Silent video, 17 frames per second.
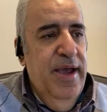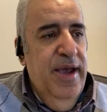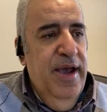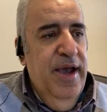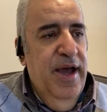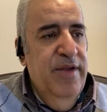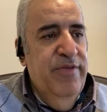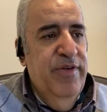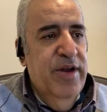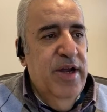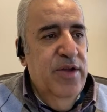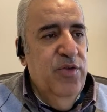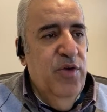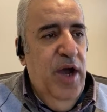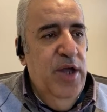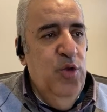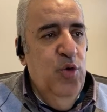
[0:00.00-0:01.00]

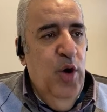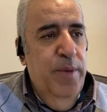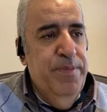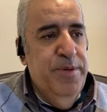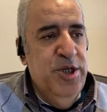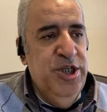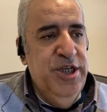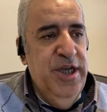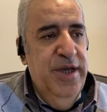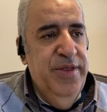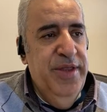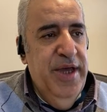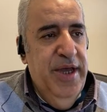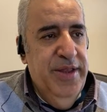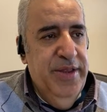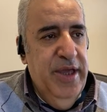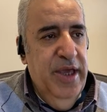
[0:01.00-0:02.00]
Alvarado. I do appreciate
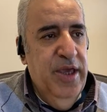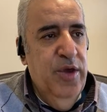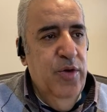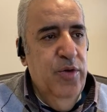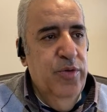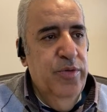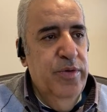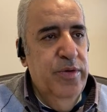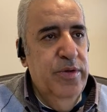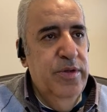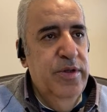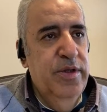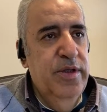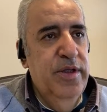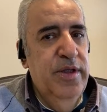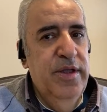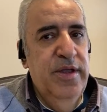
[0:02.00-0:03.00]
that. Thank you.
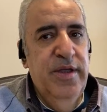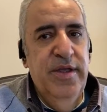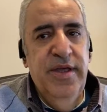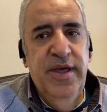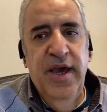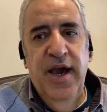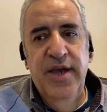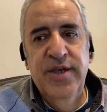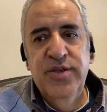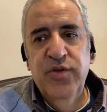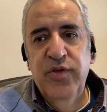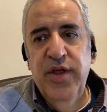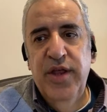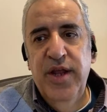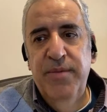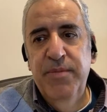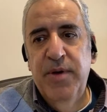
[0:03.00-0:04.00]
Yeah, I saw
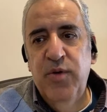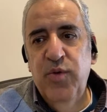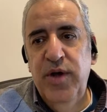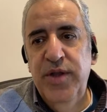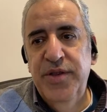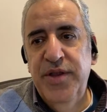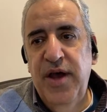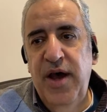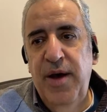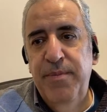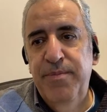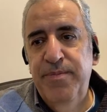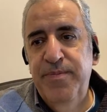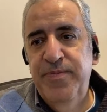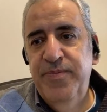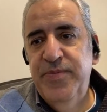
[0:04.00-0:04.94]
the number went up.